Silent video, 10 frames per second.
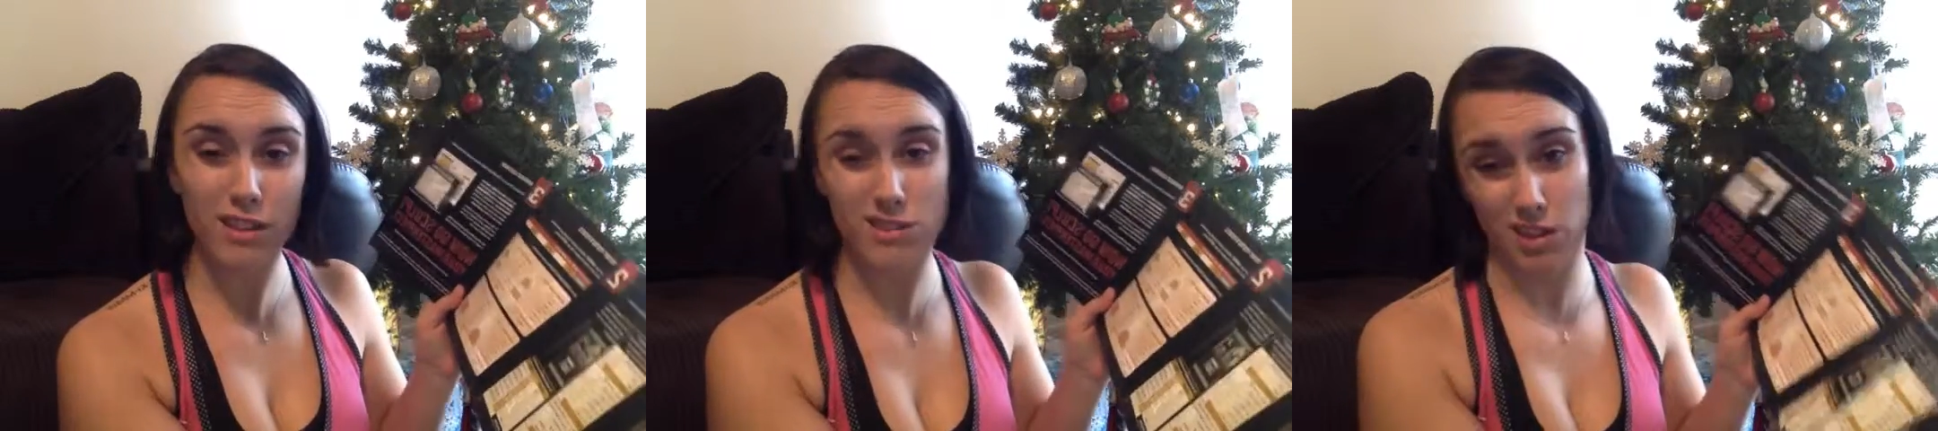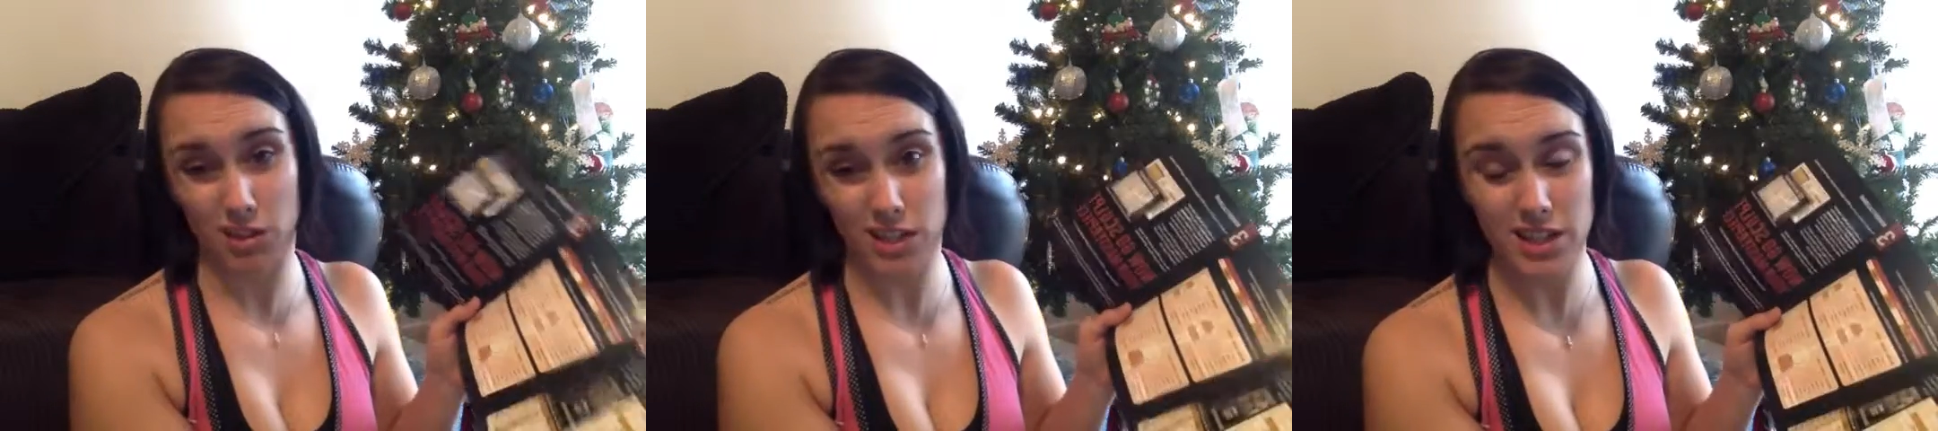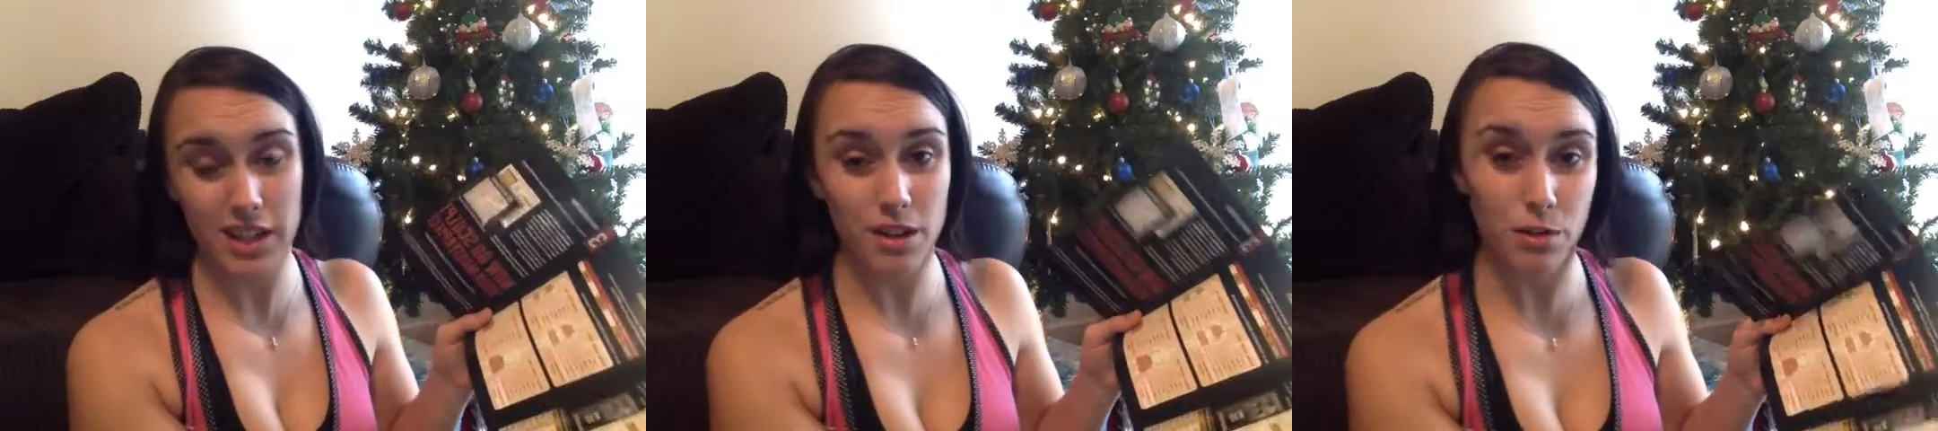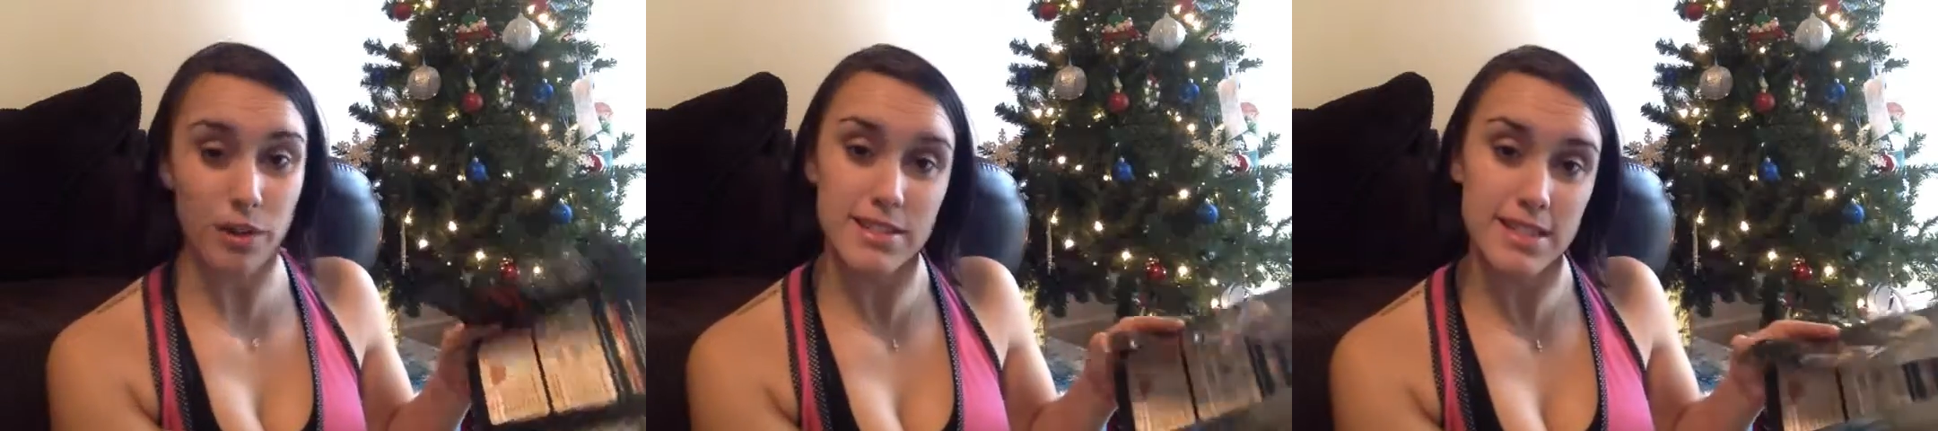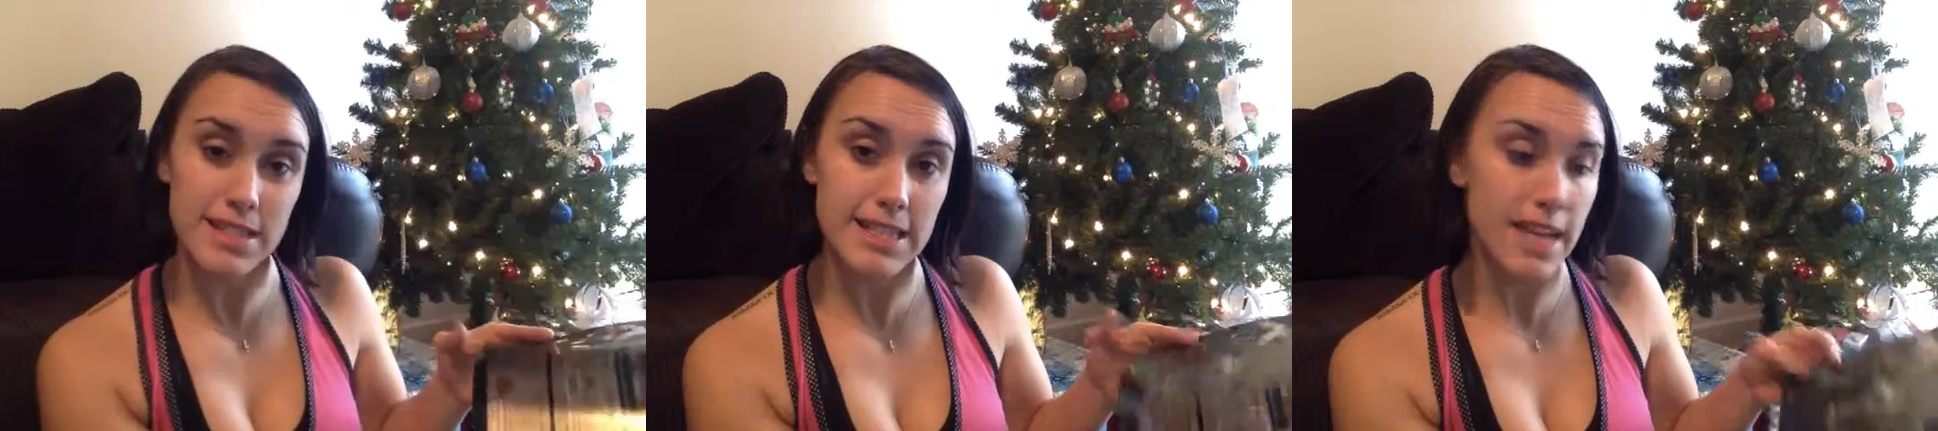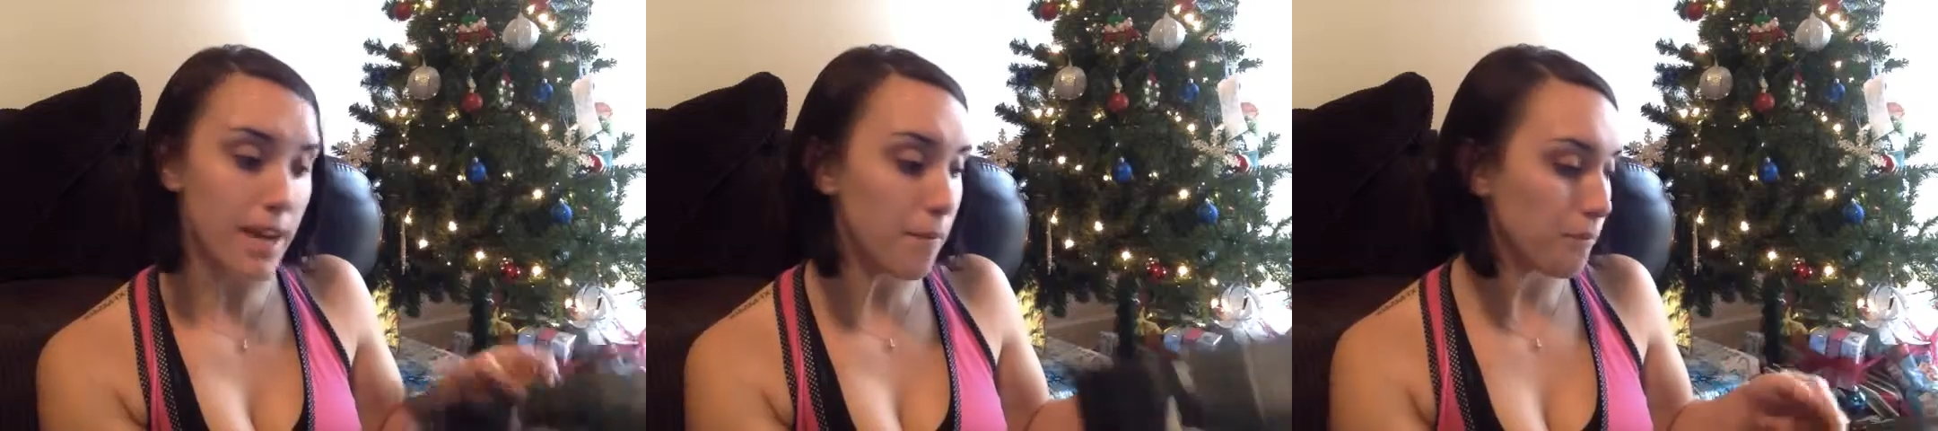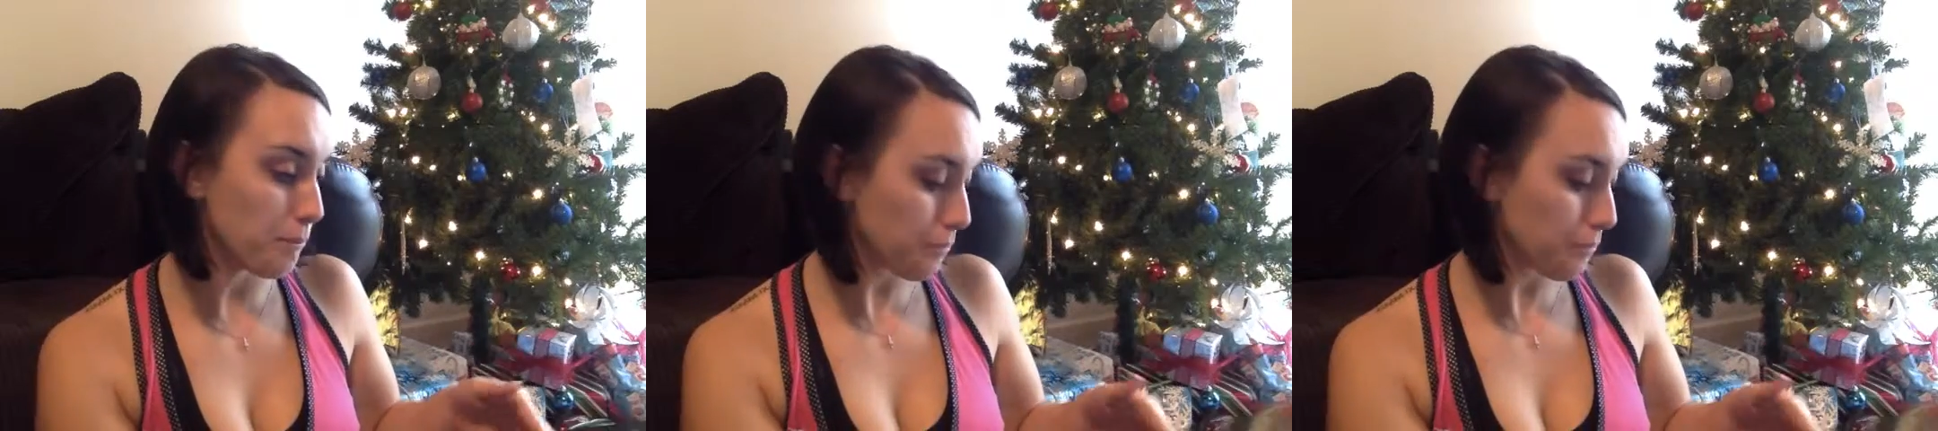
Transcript: There's a 30-day or a 60-day.